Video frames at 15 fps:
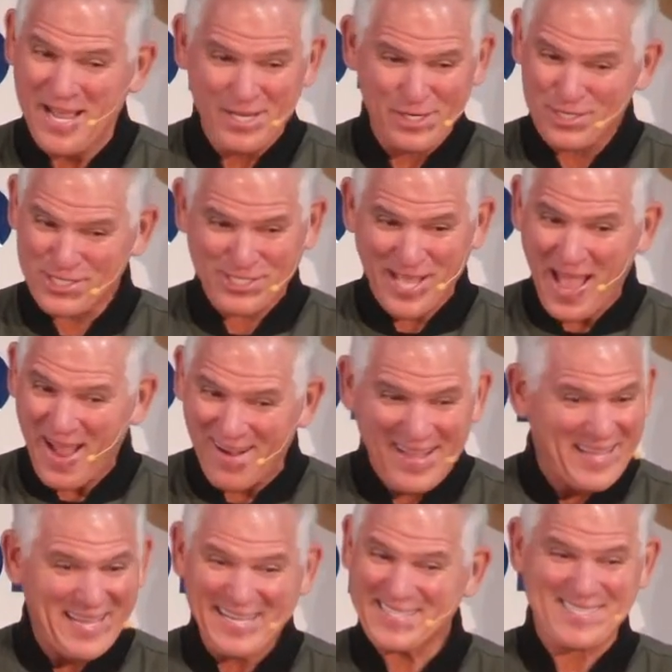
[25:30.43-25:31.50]
your style,
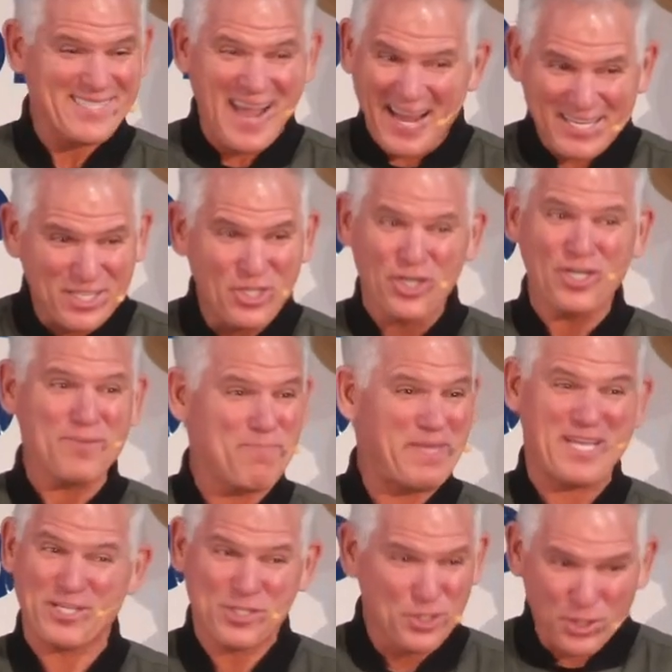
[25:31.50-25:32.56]
it's not good
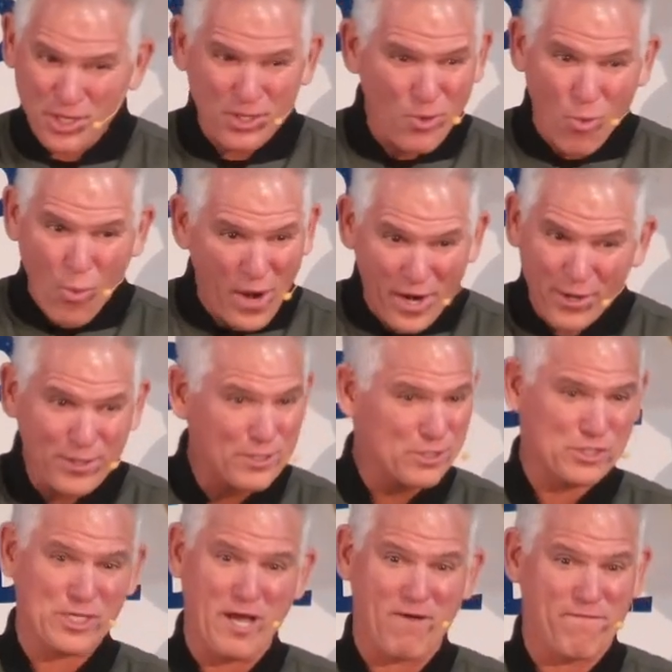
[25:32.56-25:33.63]
because you're going to wear
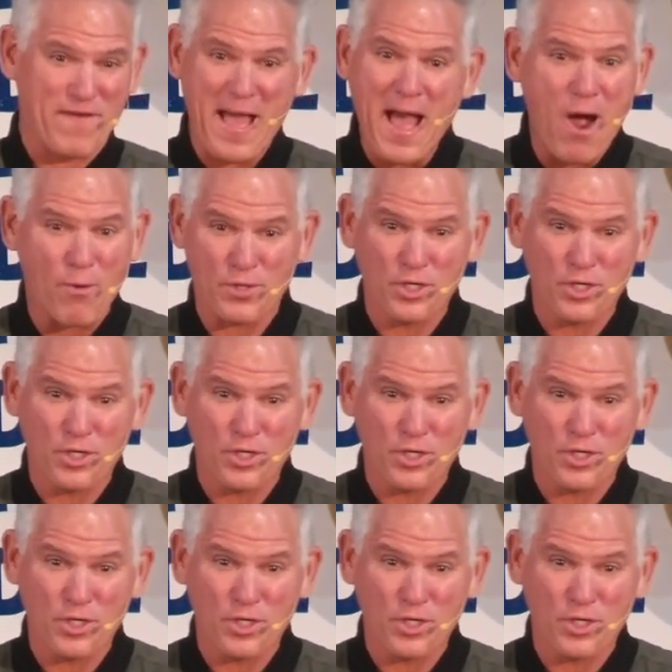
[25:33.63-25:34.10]
yourself out.